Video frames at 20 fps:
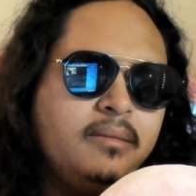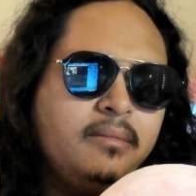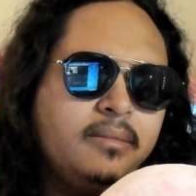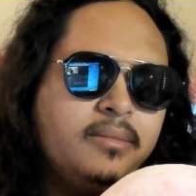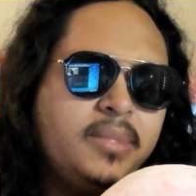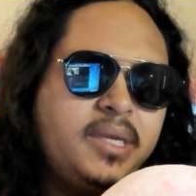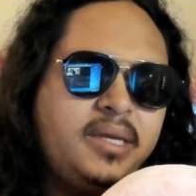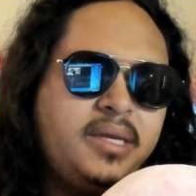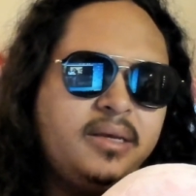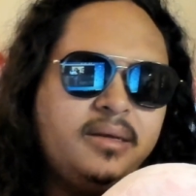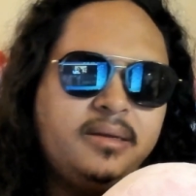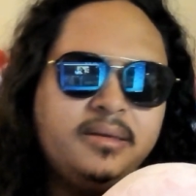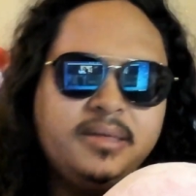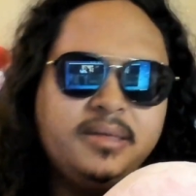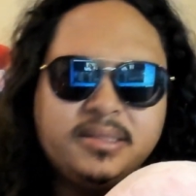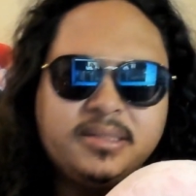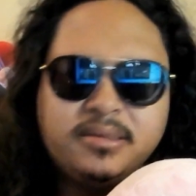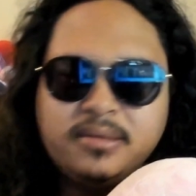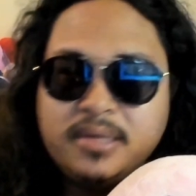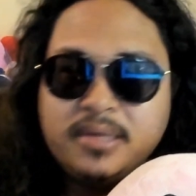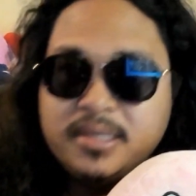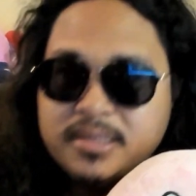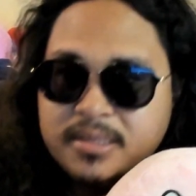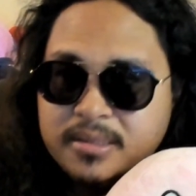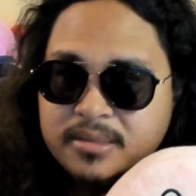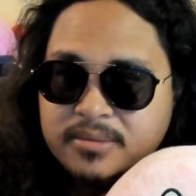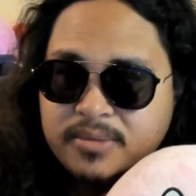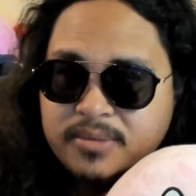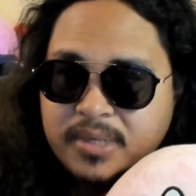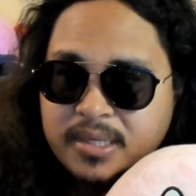But yeah, it's crazy.
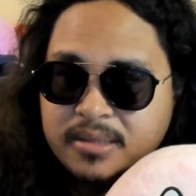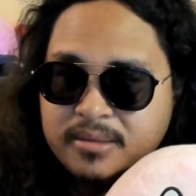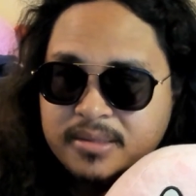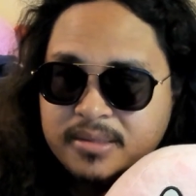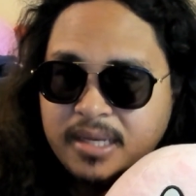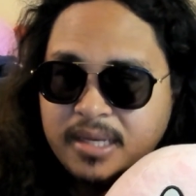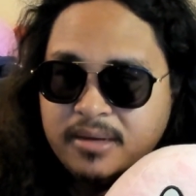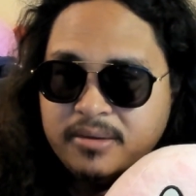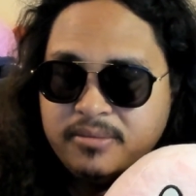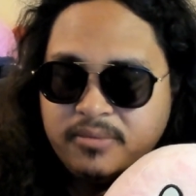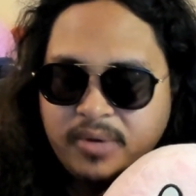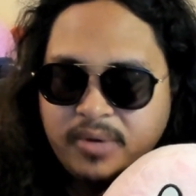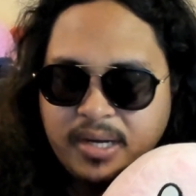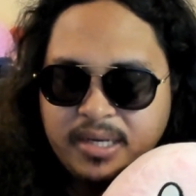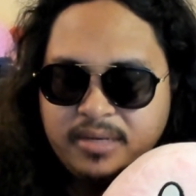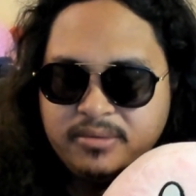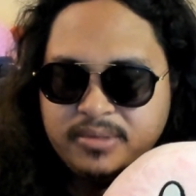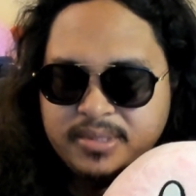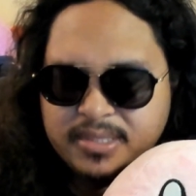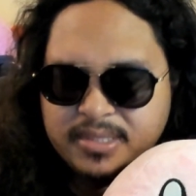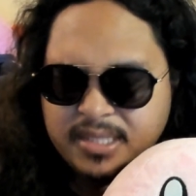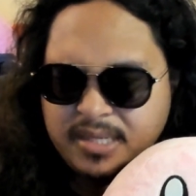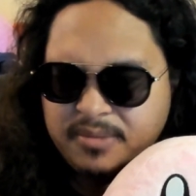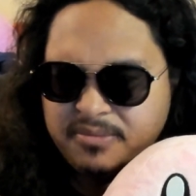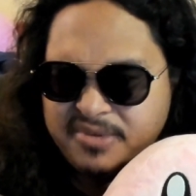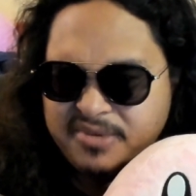It's wild. Now, why do we sleep?